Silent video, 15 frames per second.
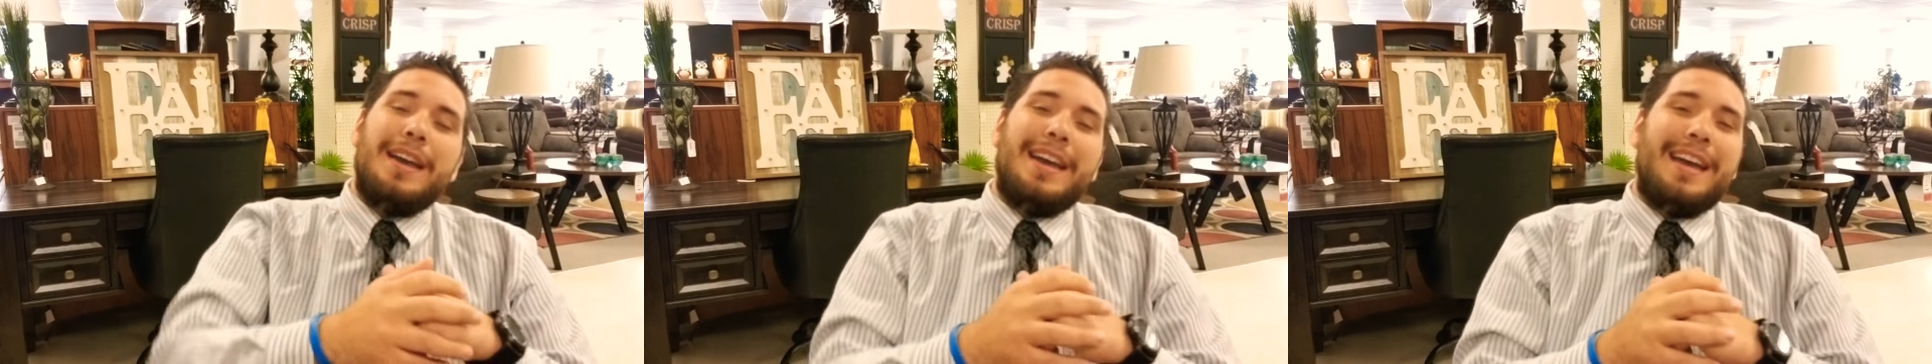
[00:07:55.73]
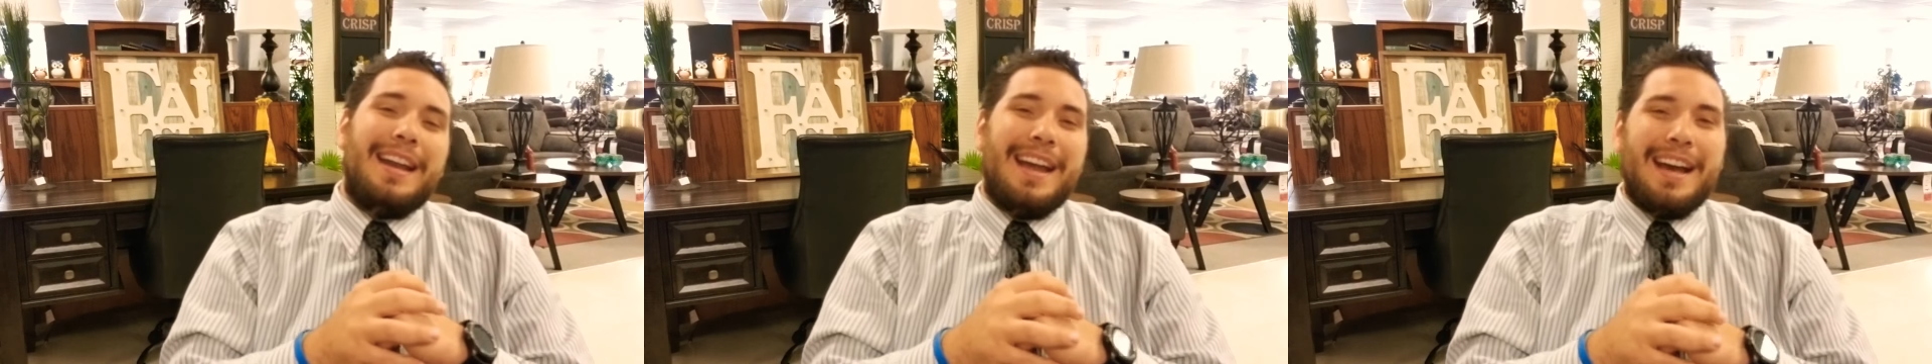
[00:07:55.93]

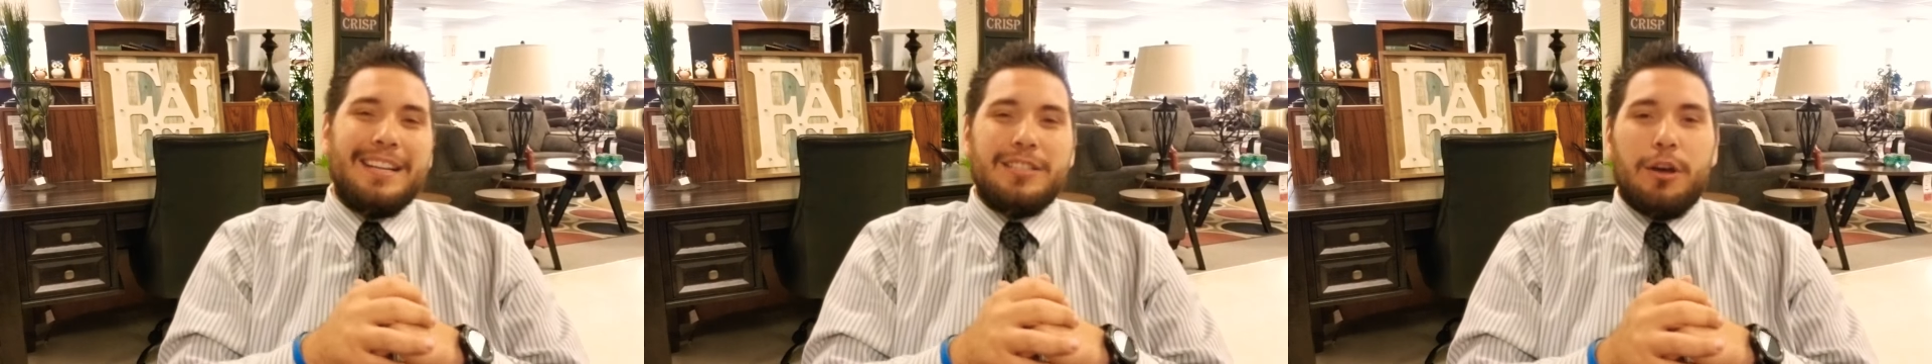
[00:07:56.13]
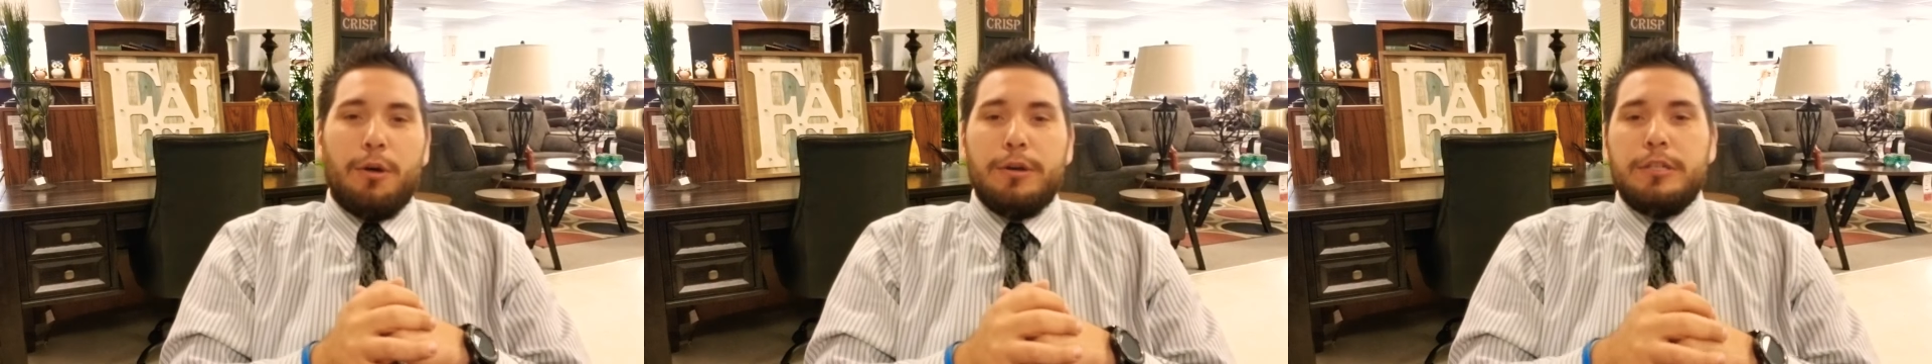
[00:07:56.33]
And
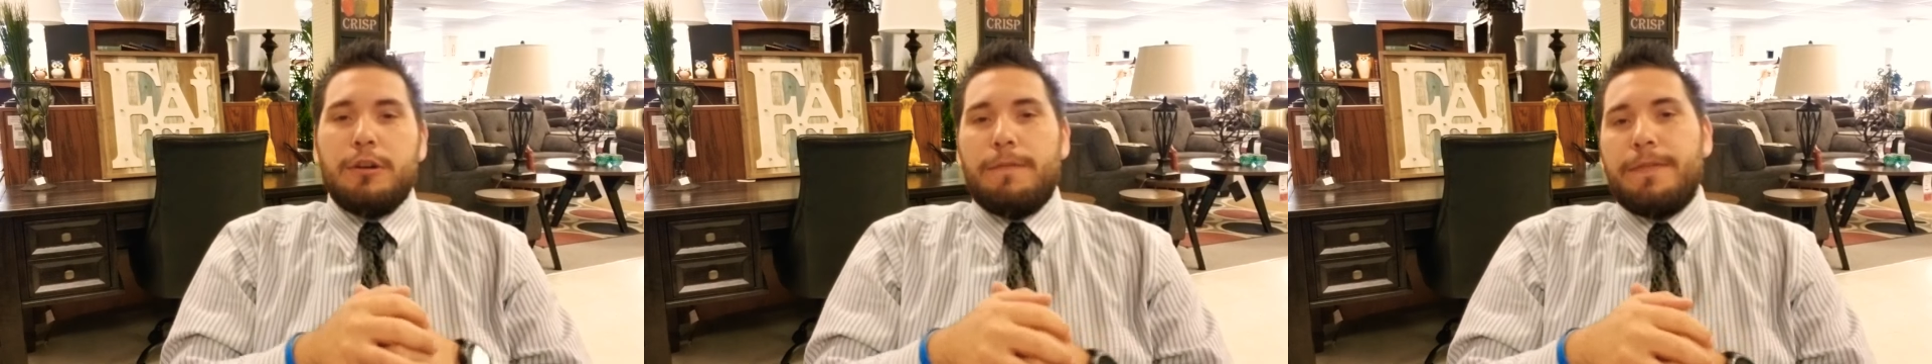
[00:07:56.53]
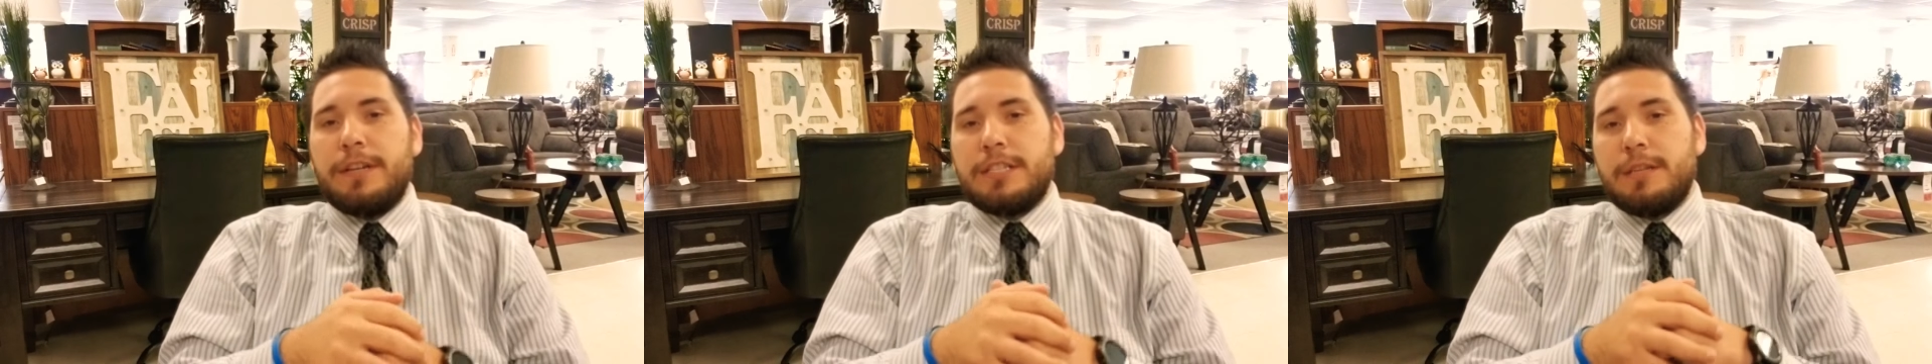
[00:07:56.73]
as always,
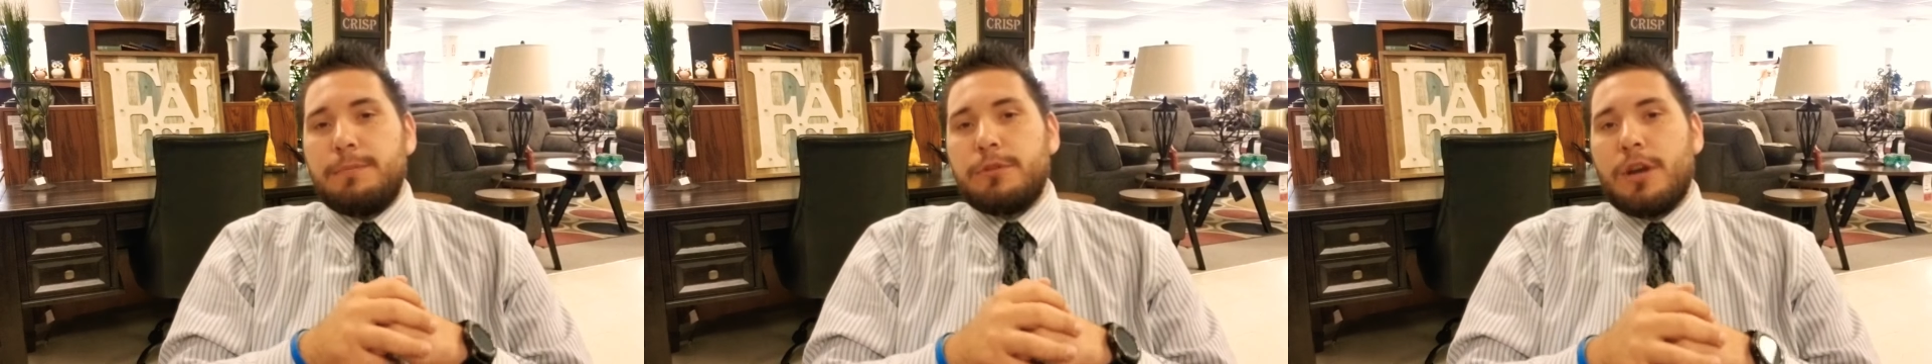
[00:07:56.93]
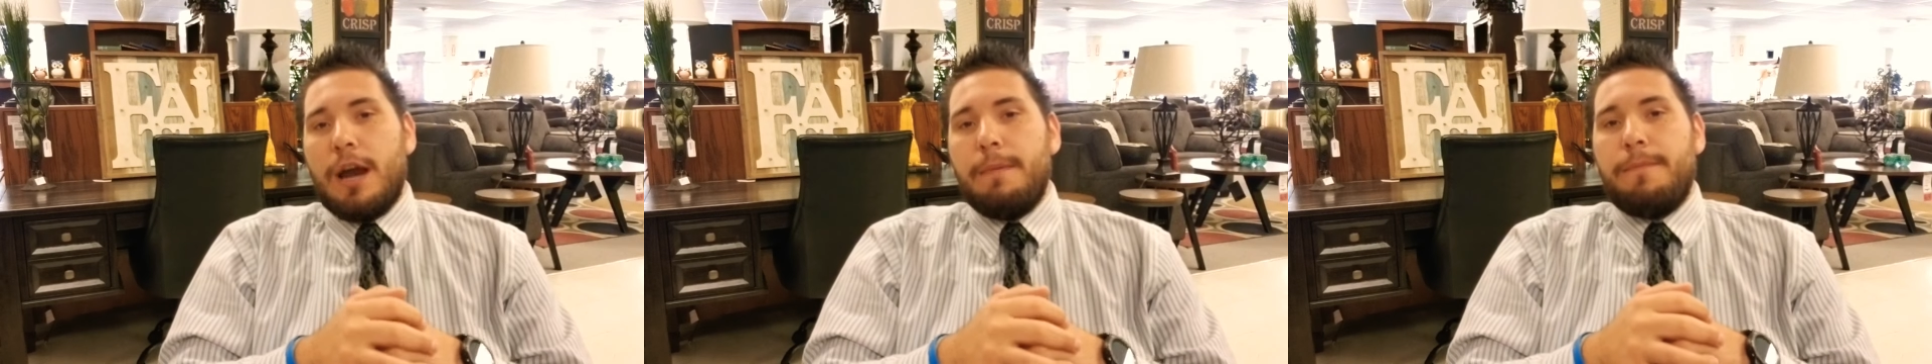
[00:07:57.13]
don't forget to
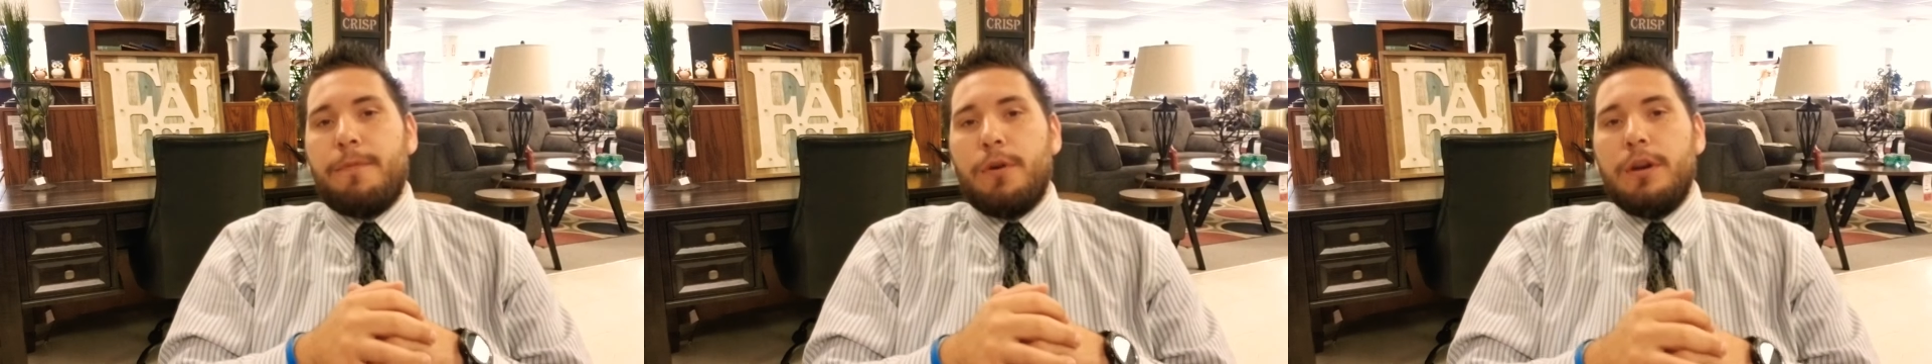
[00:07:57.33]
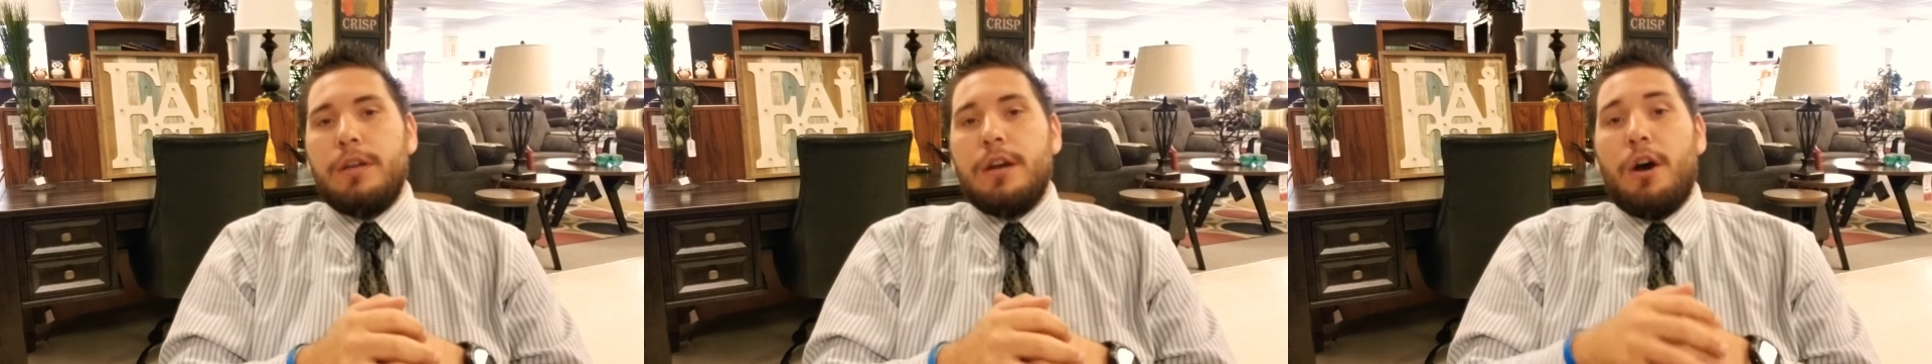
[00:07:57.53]
subscribe
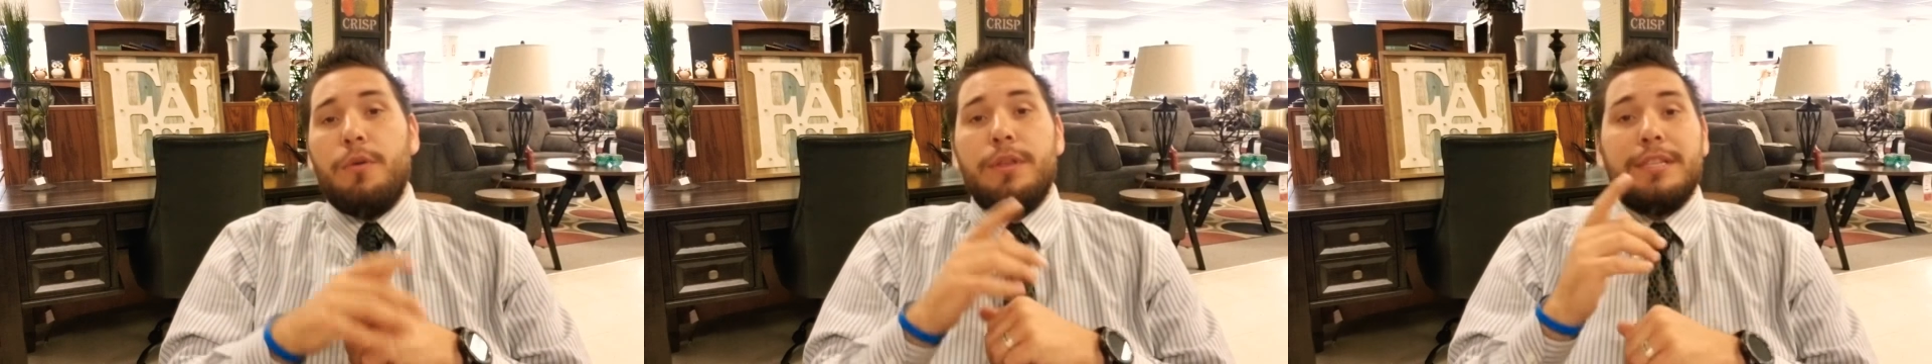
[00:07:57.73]
before you go.